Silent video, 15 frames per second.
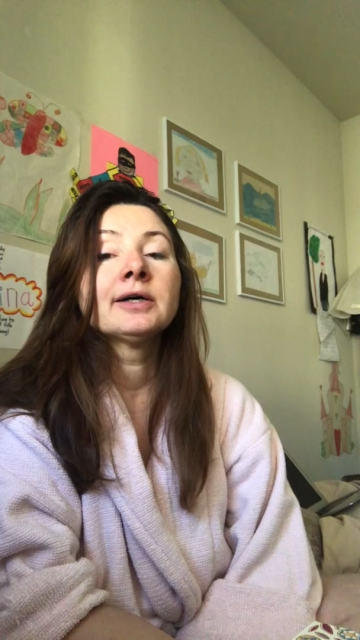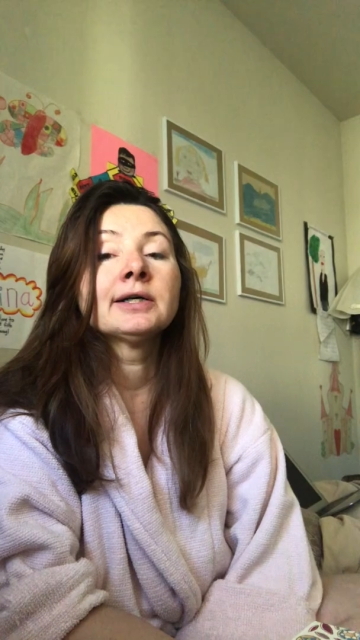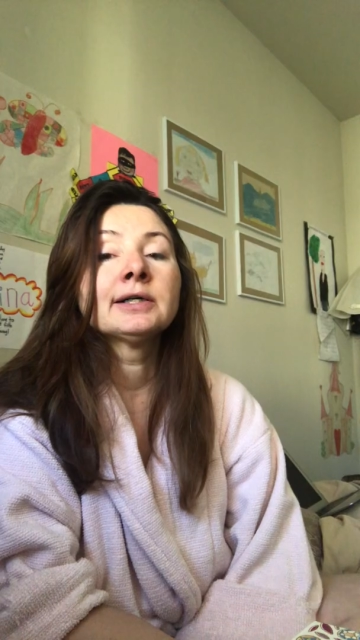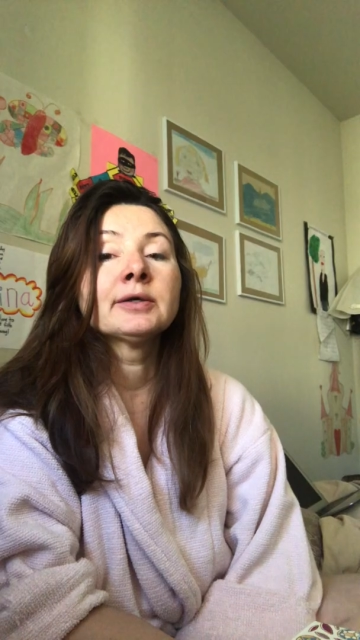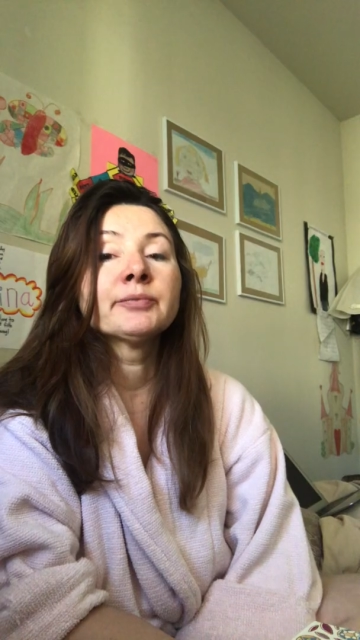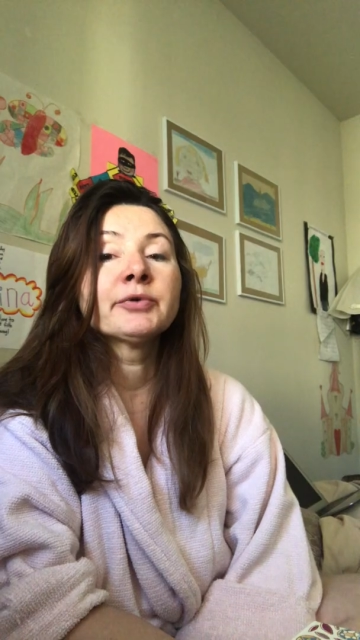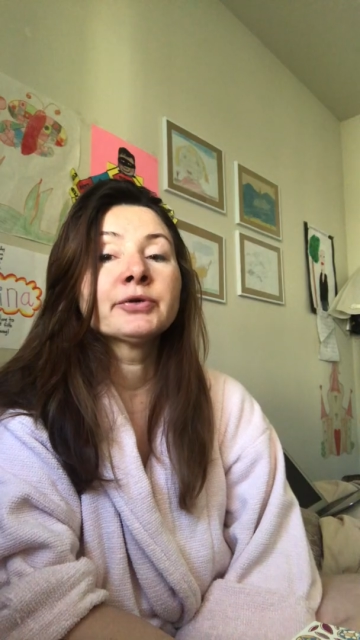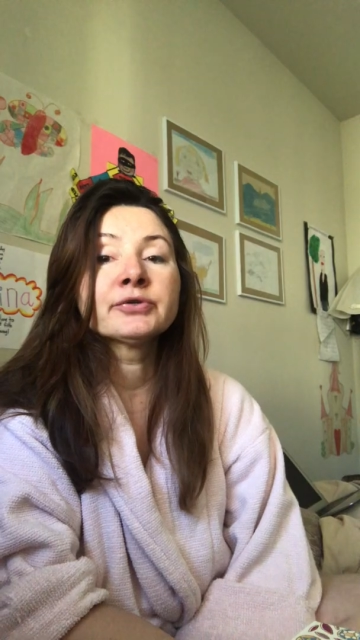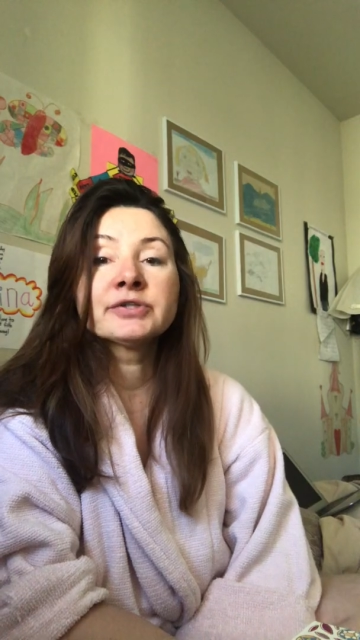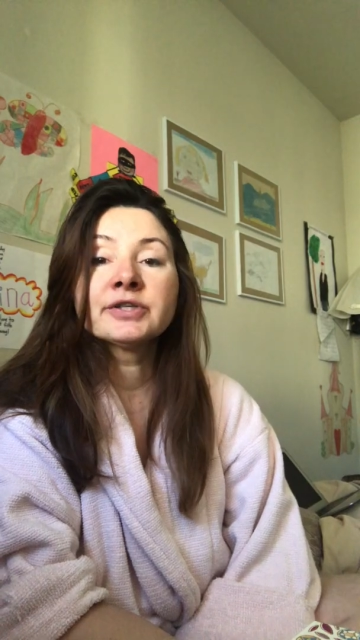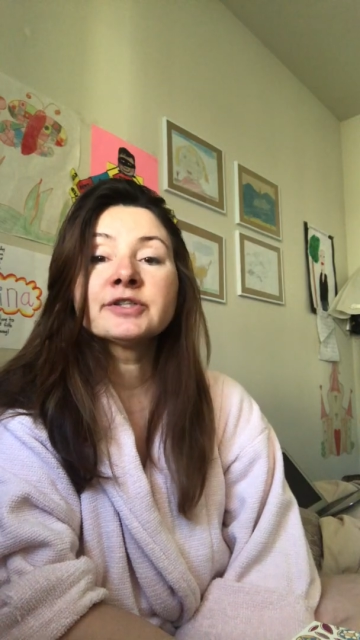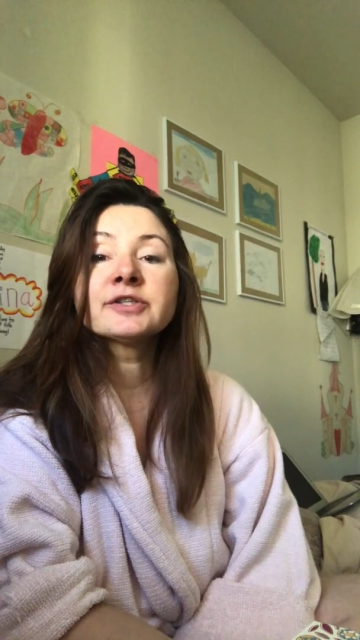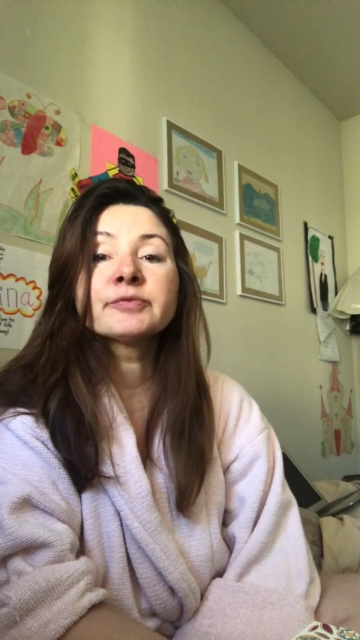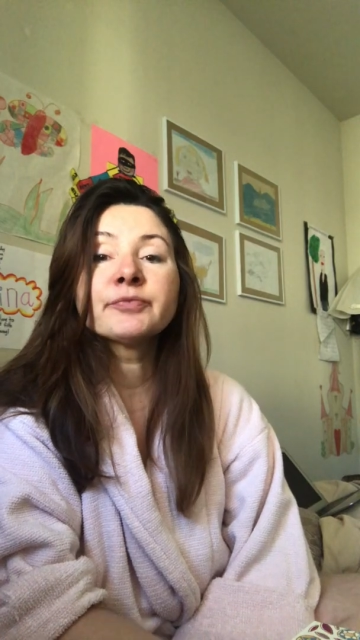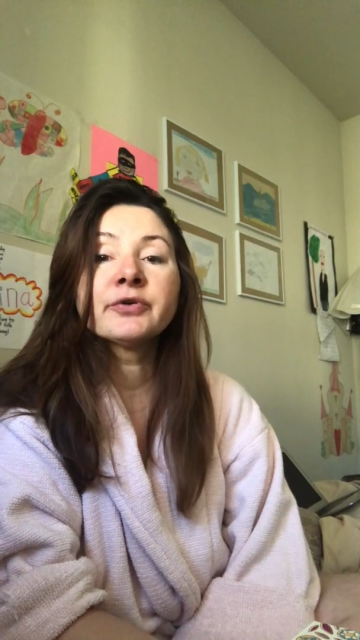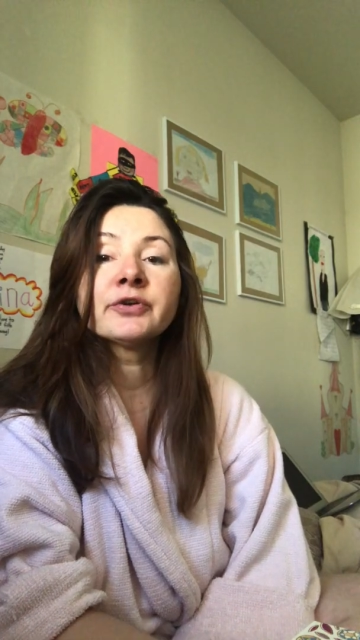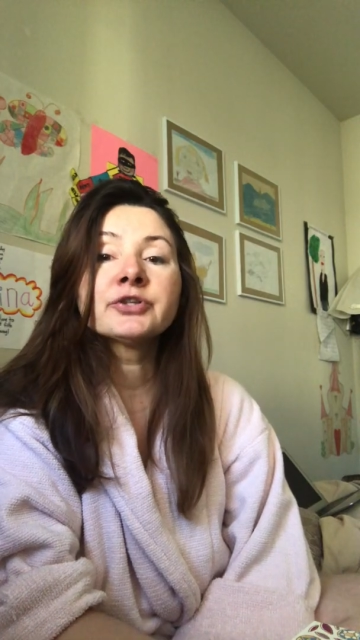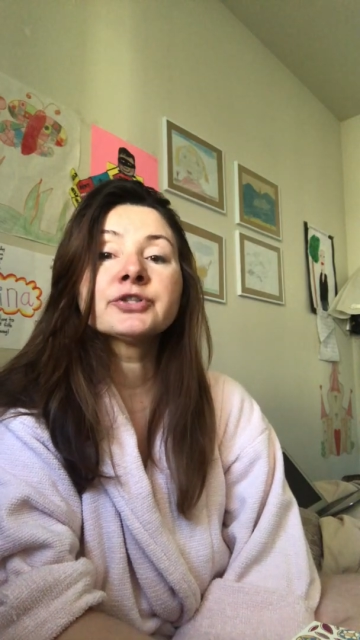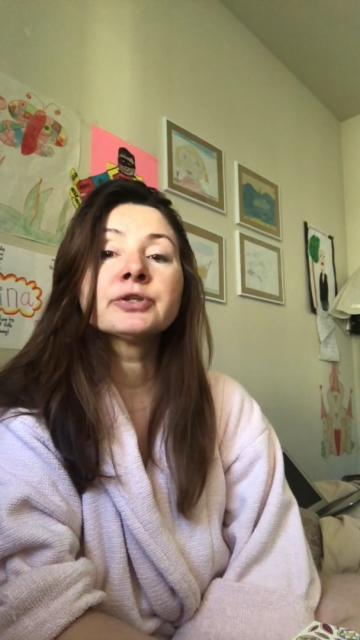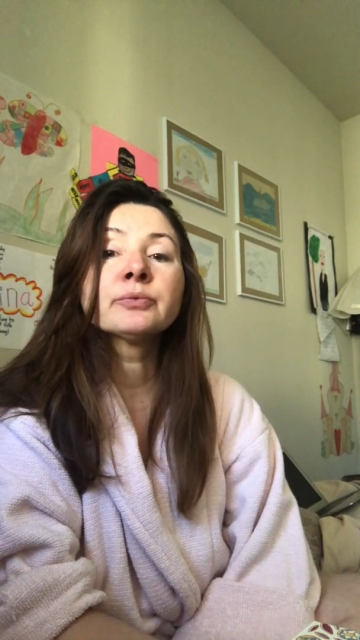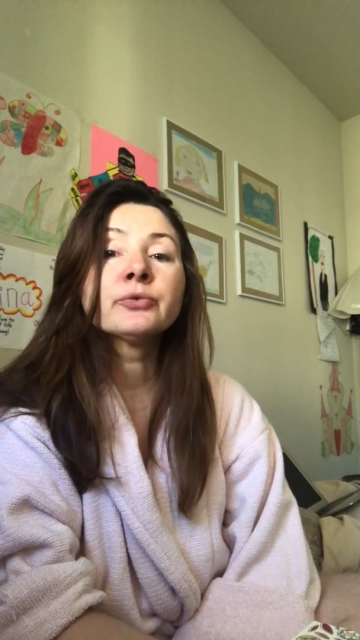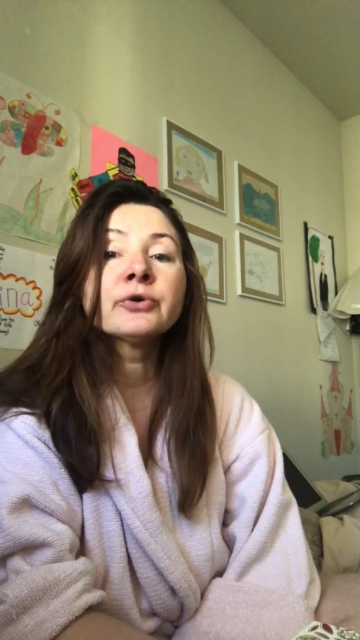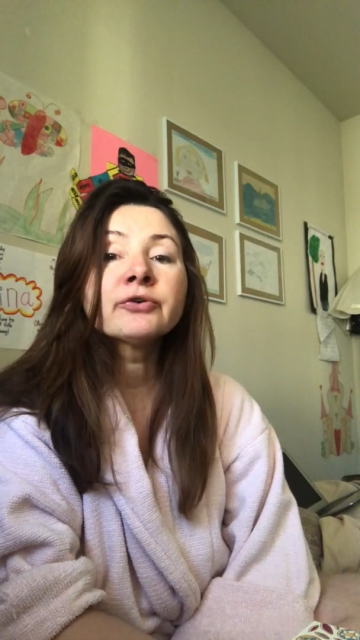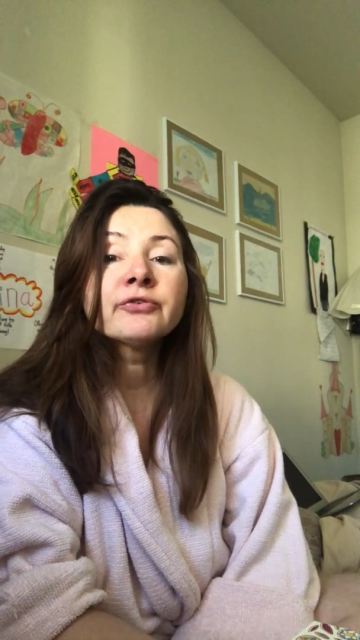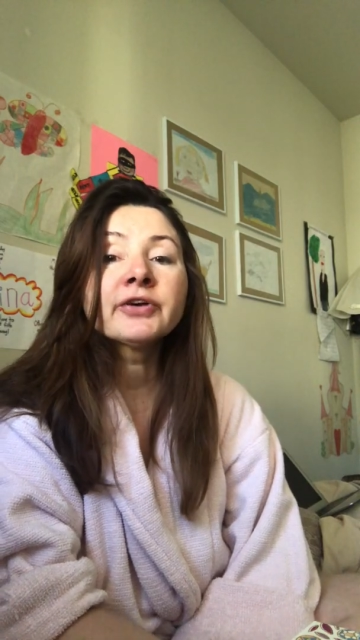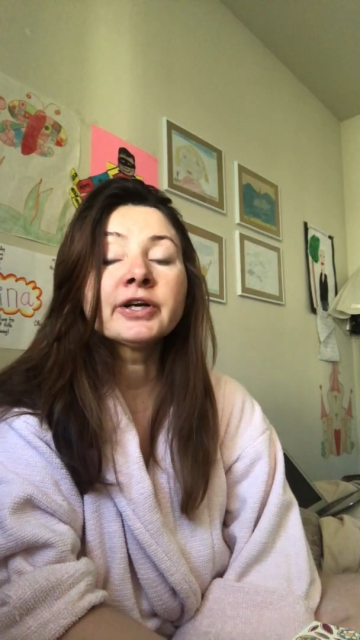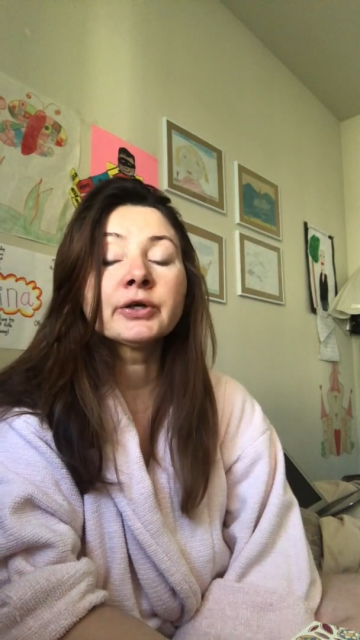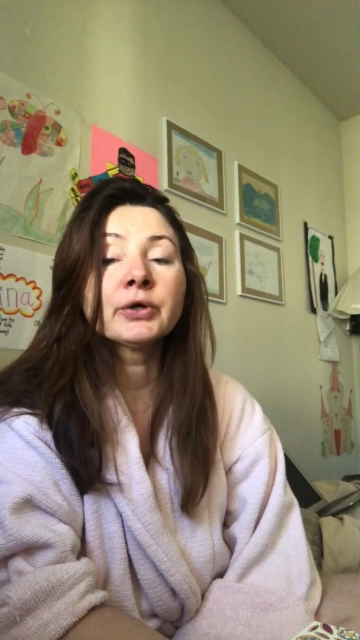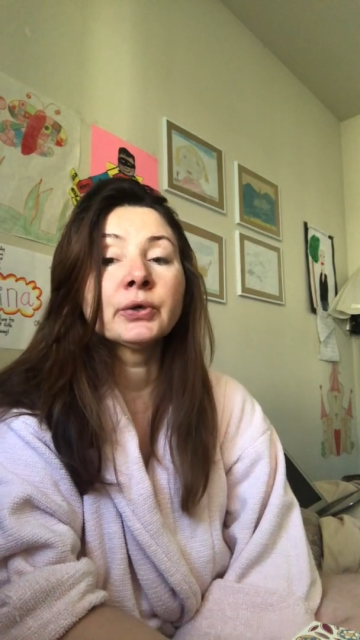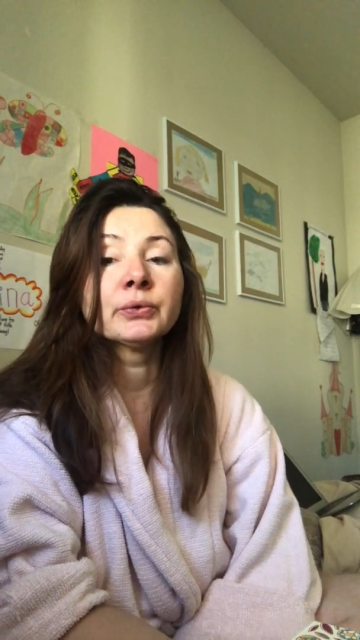uh, because there's a spiritual
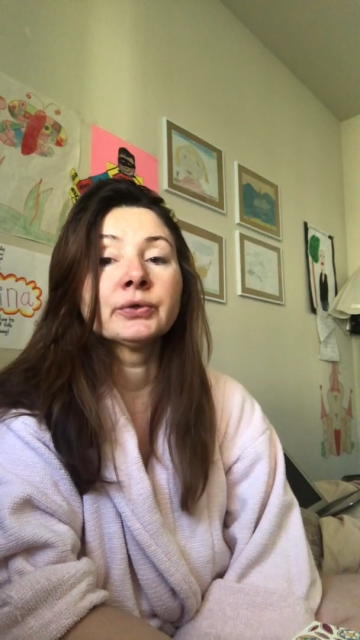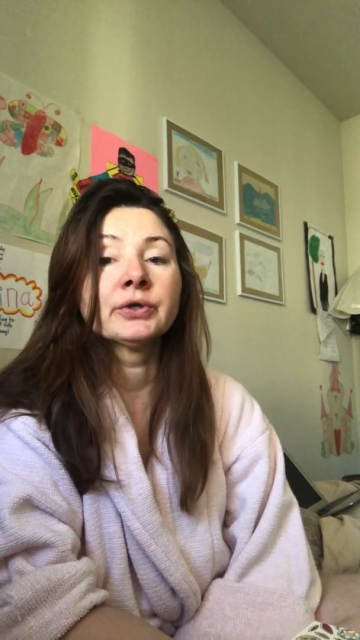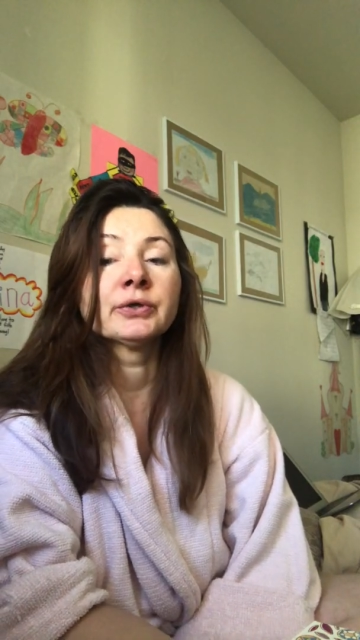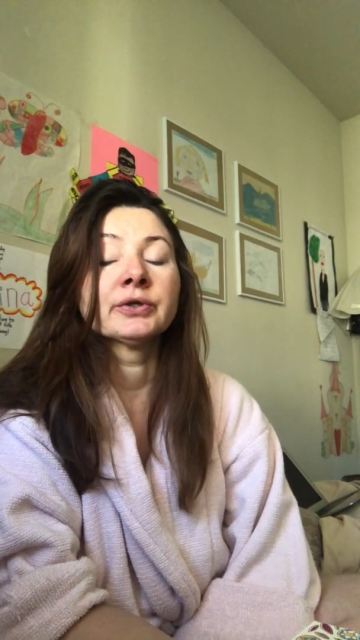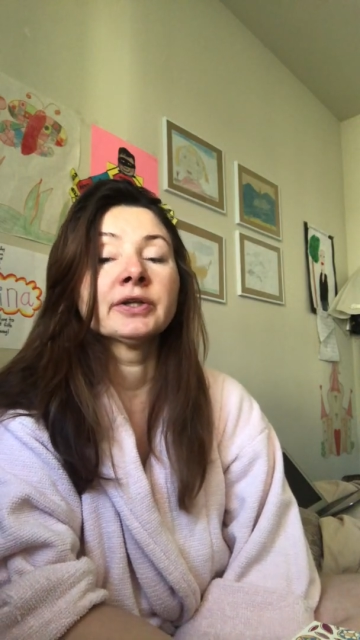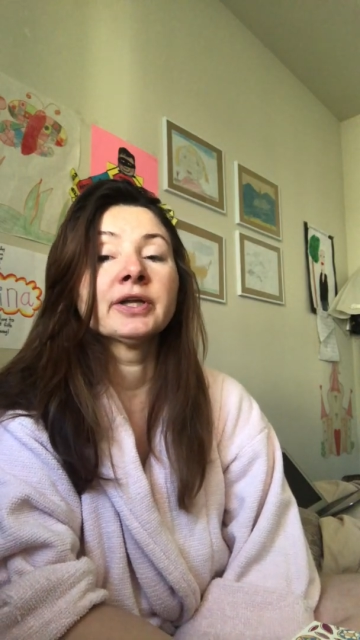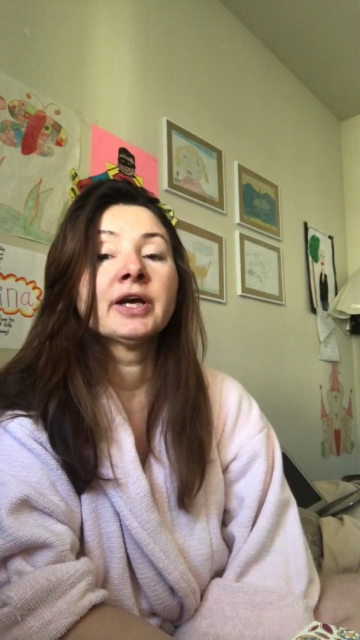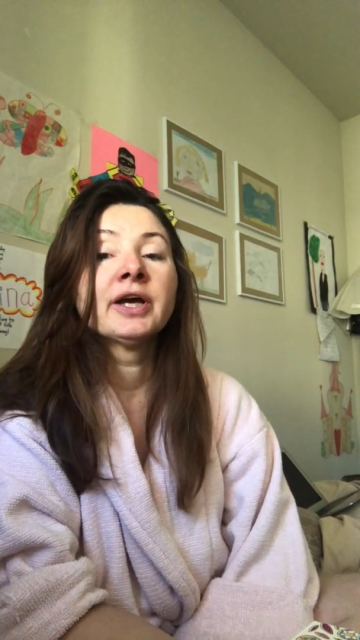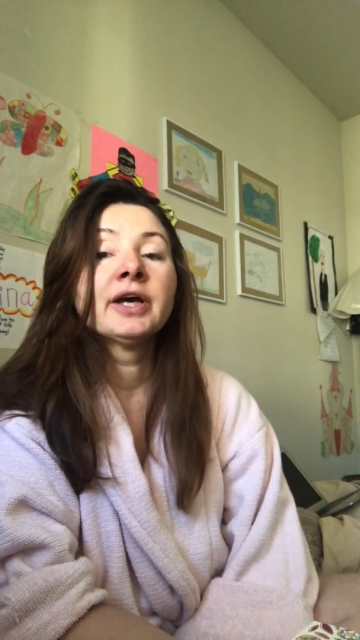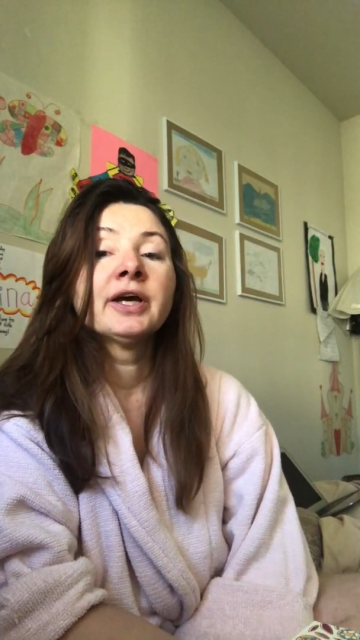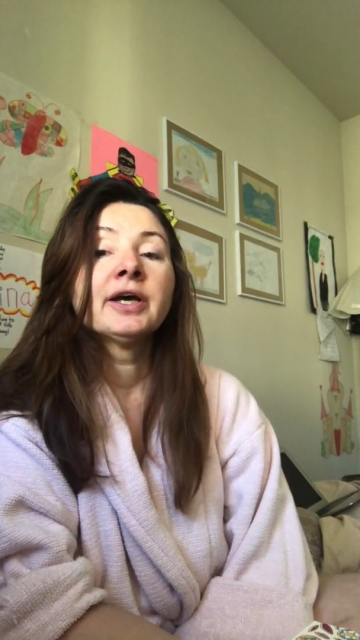warfare going on.